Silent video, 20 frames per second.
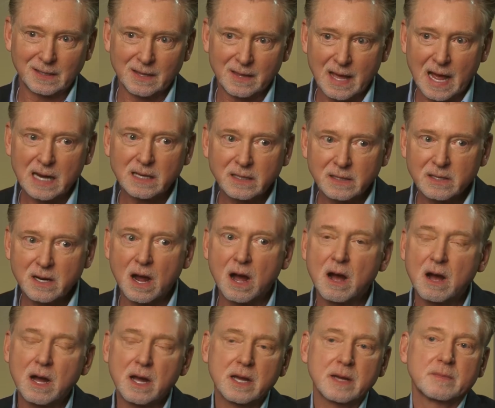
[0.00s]
That
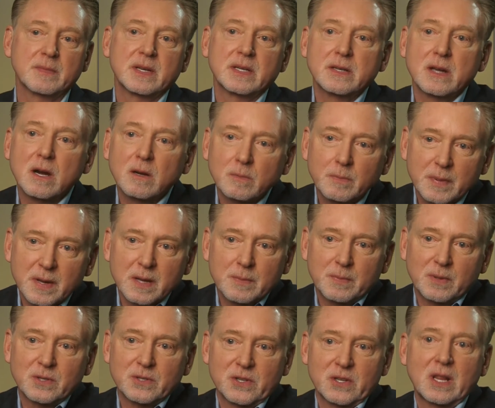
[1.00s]
time in young
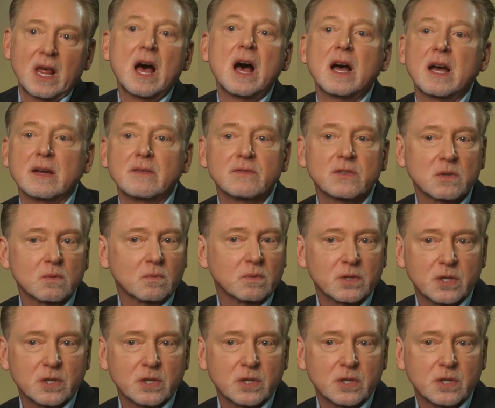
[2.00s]
people's lives